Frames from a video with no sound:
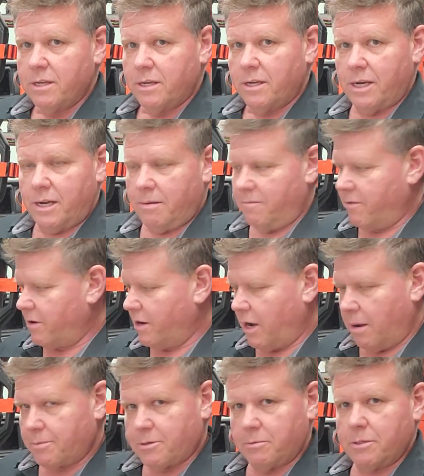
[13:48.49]
Very
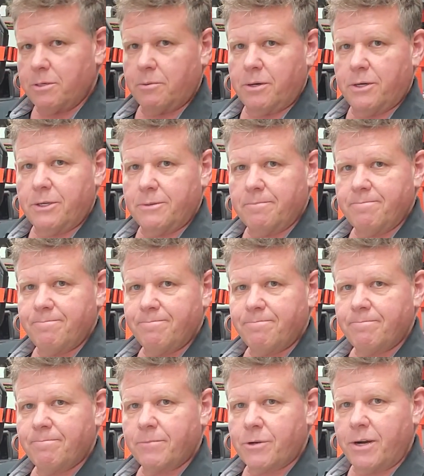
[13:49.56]
optional what you want to do.
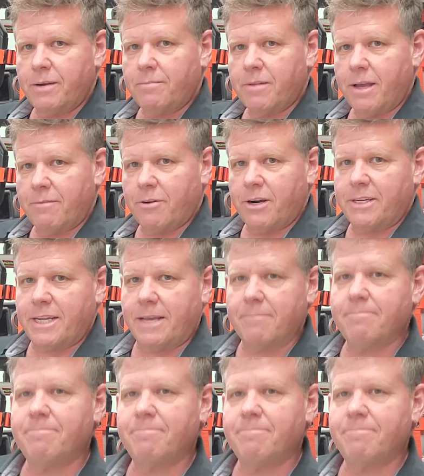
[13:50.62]
Great. Have a great day.